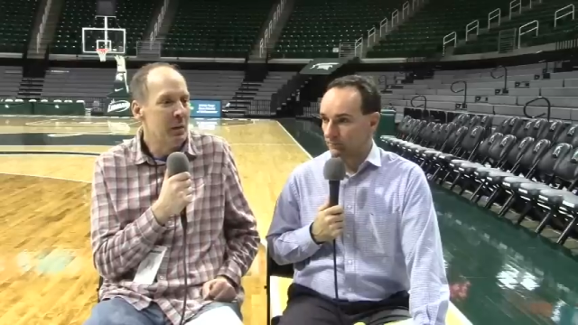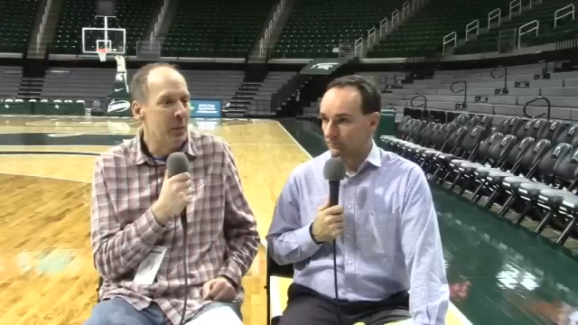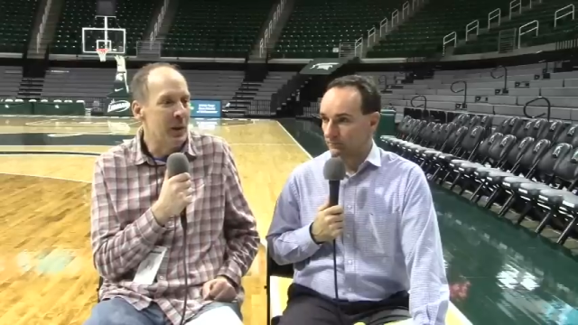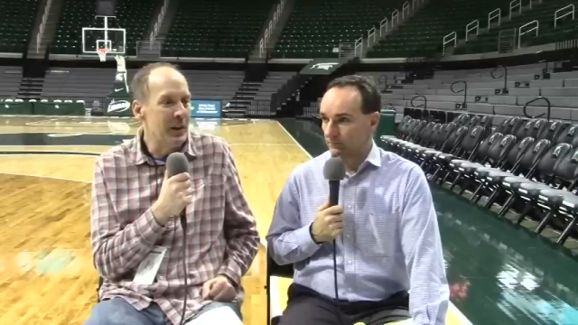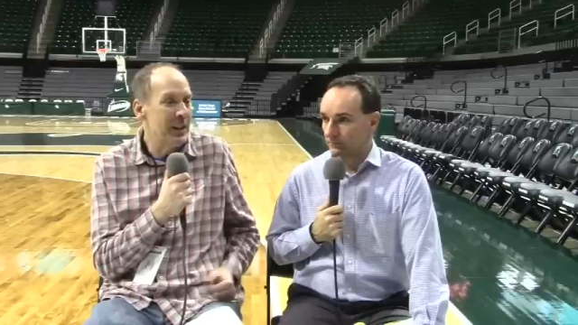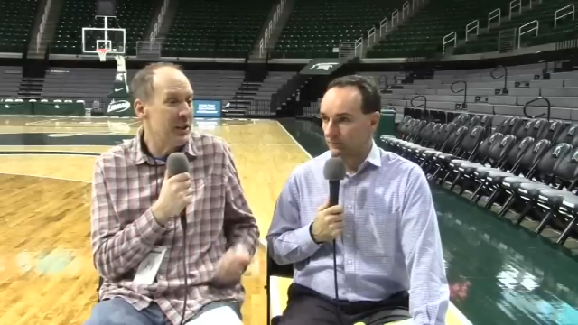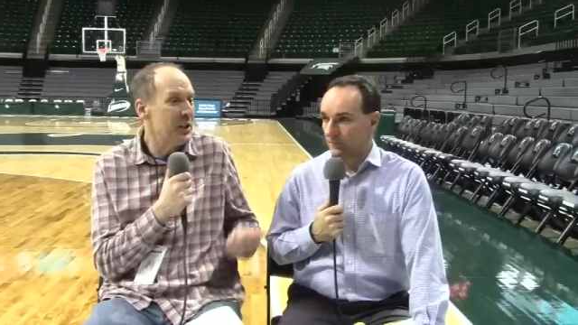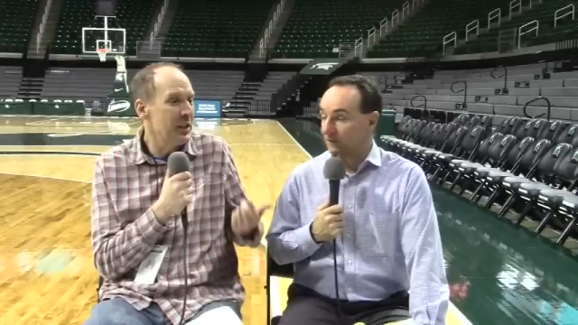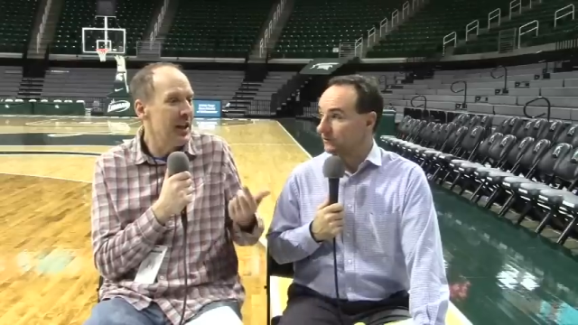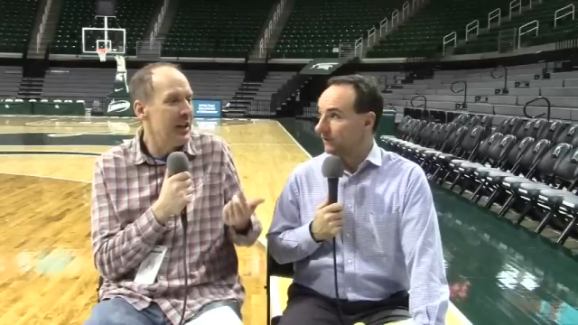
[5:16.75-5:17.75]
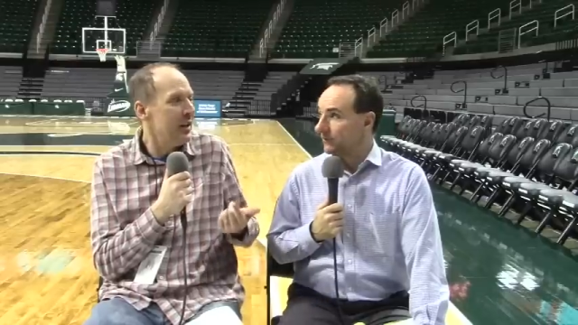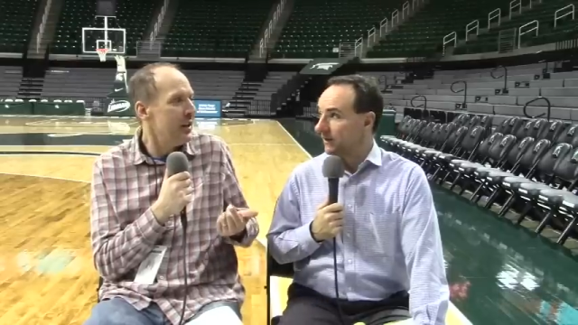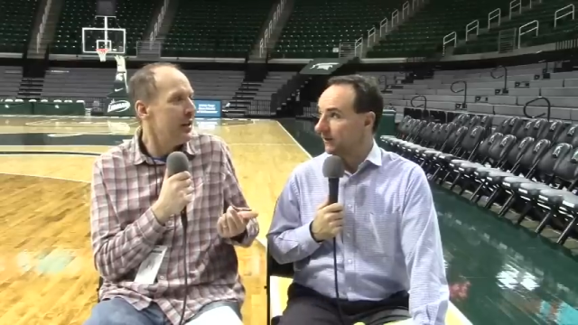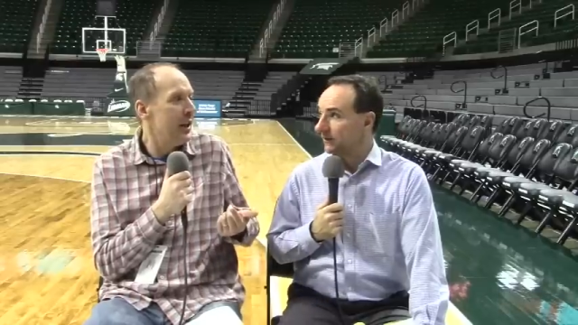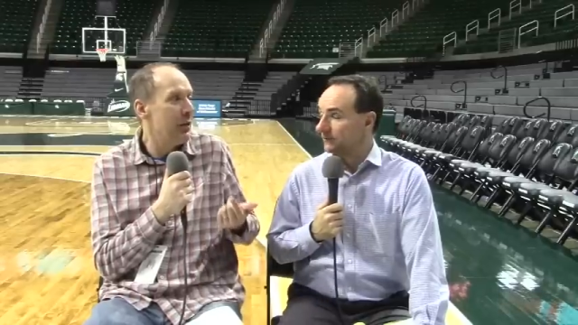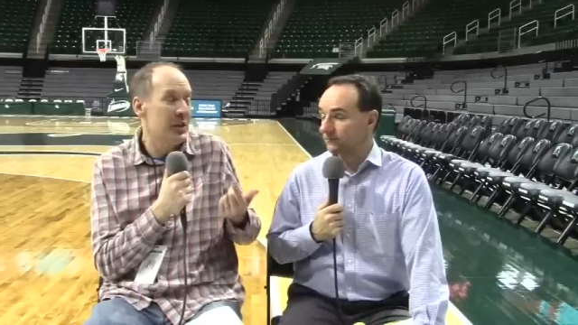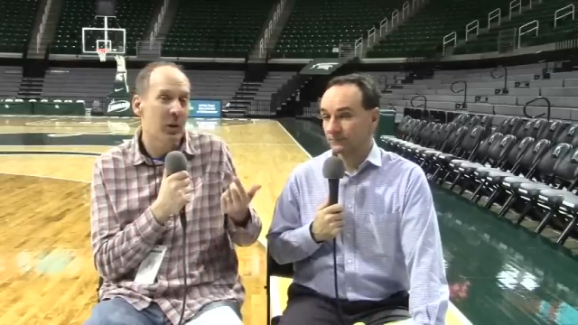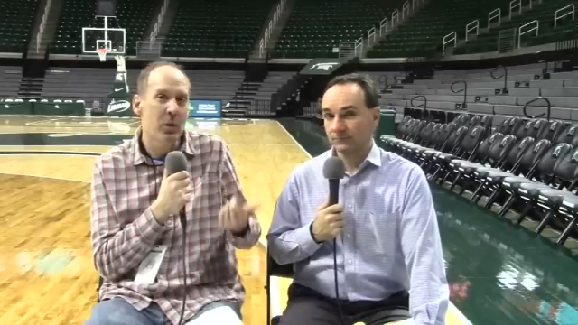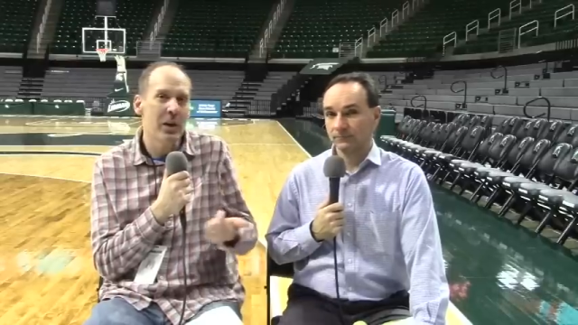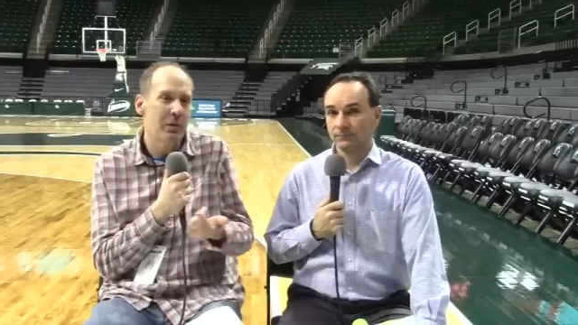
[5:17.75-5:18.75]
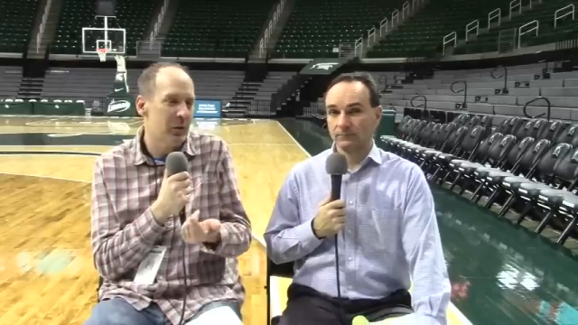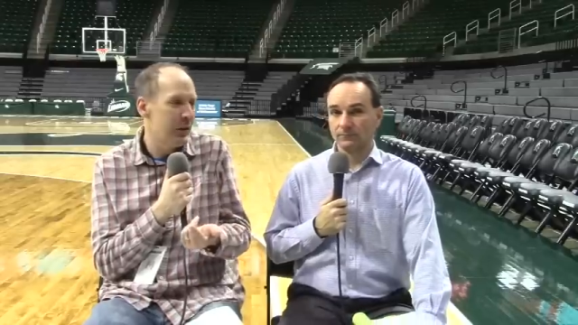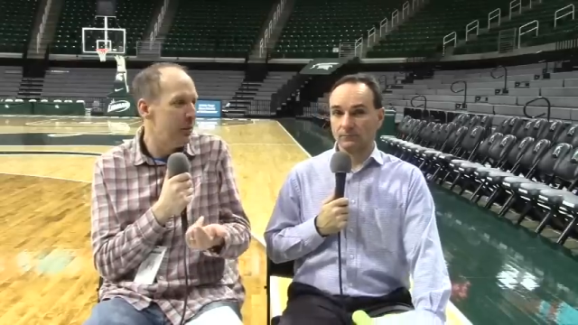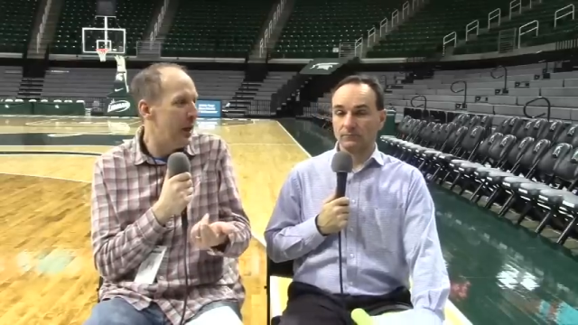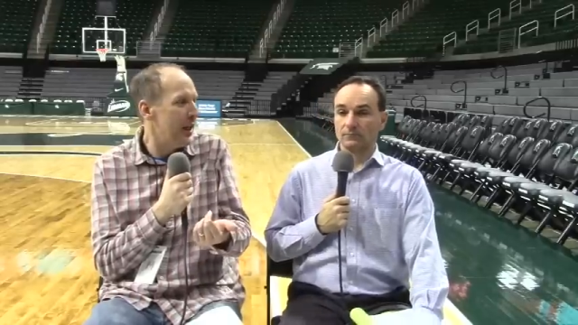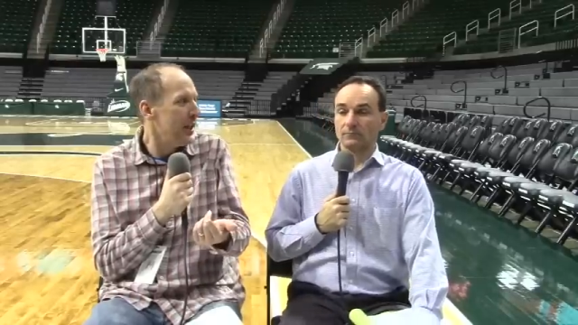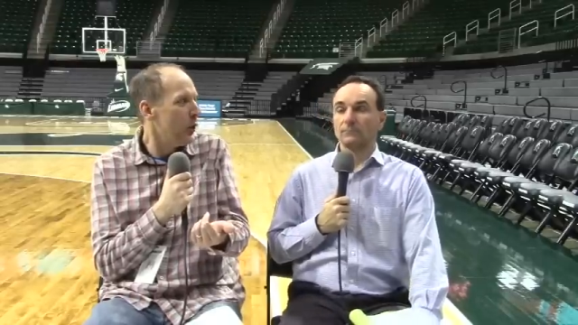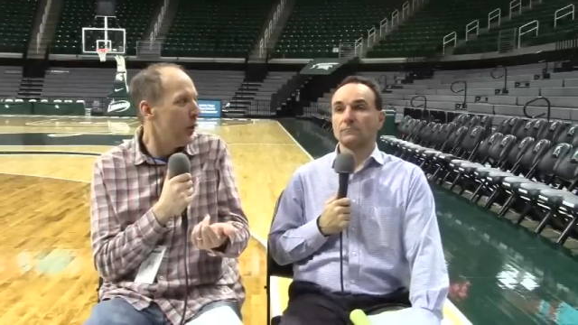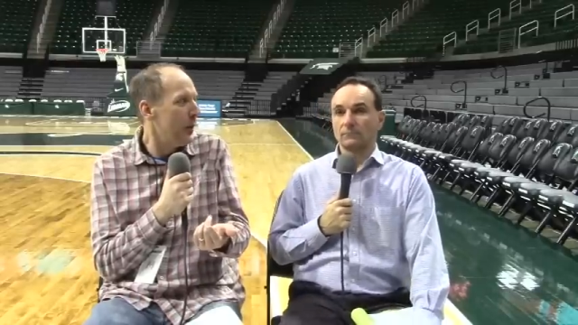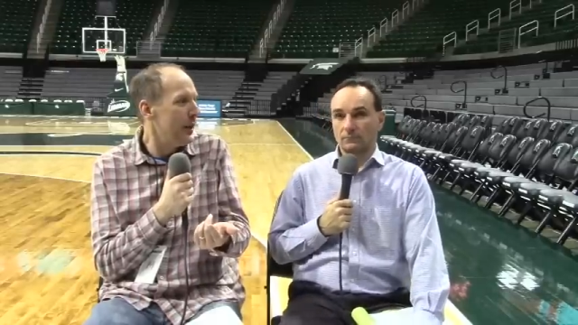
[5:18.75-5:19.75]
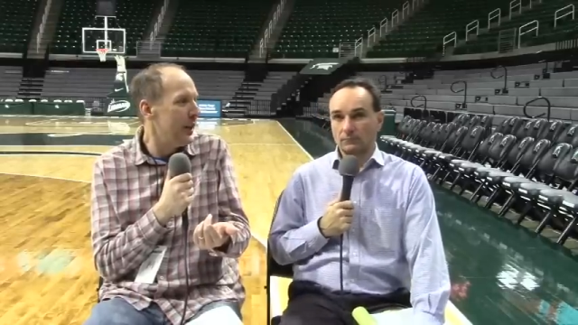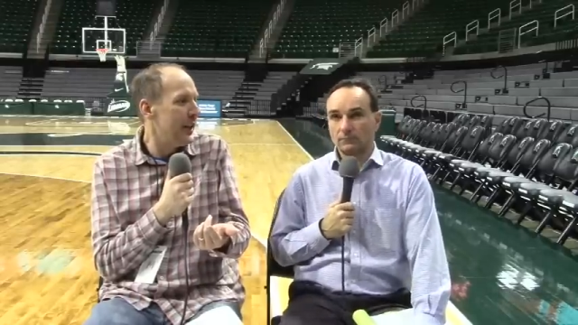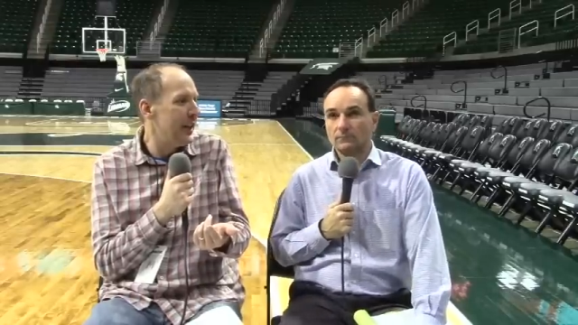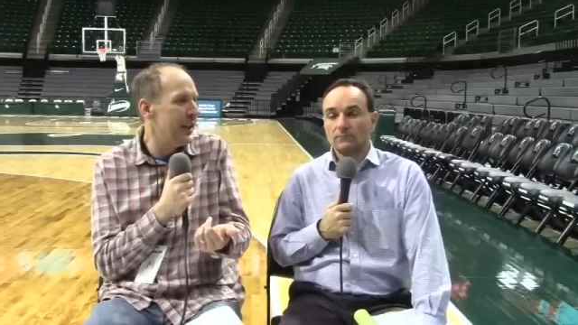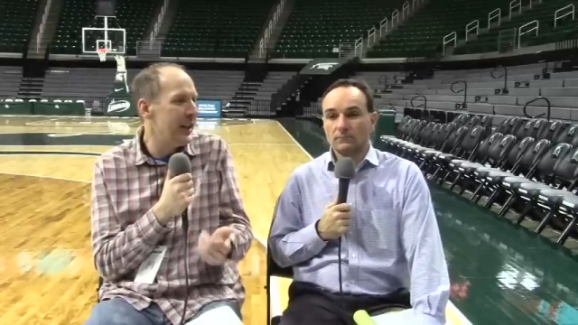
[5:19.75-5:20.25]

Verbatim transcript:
Speaker 1: but that's a it was that, up there. Huh? That was a credit for Motti to go up and get it.